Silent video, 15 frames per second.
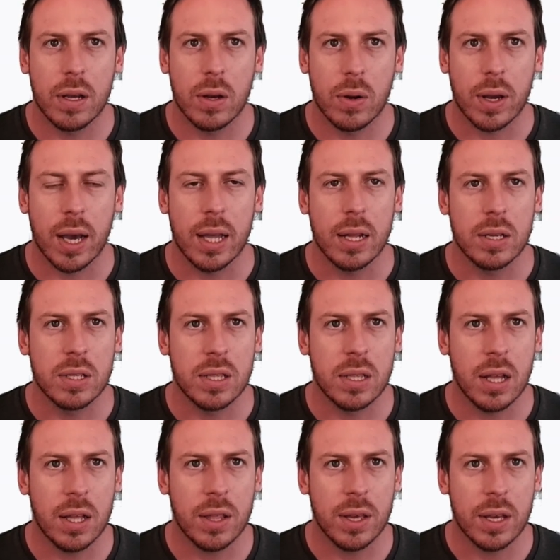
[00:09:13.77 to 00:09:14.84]
okay, there's
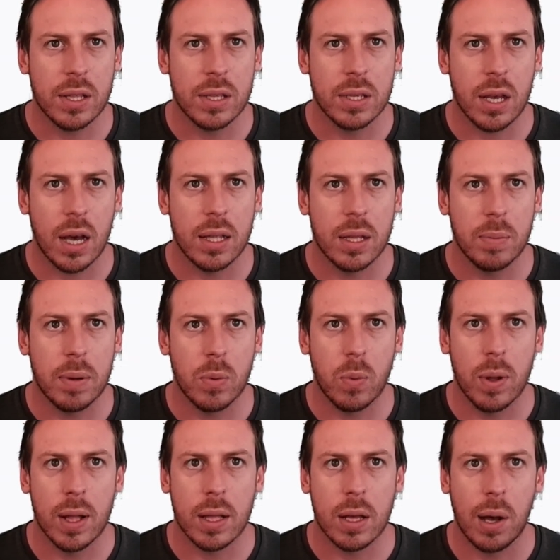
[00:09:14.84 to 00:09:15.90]
nothing inside it, but
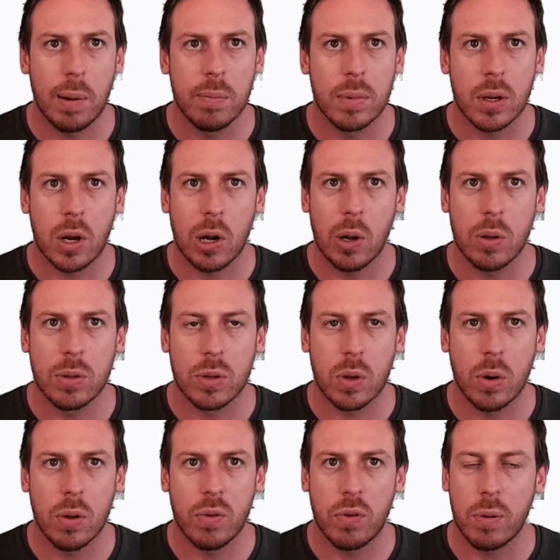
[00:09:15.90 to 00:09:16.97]
welcome, claude
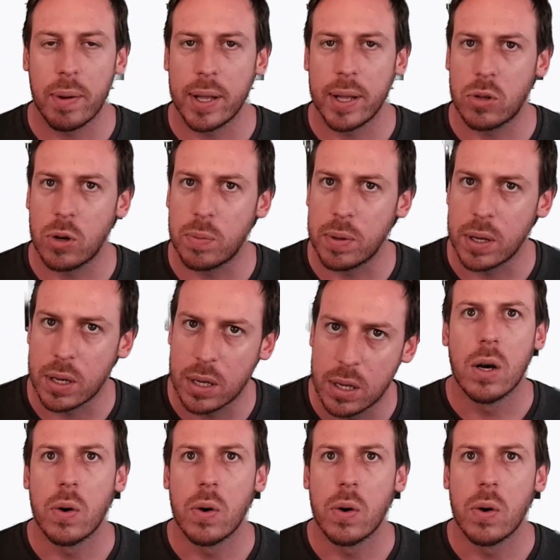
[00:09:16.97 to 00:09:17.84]
code from Anthropic.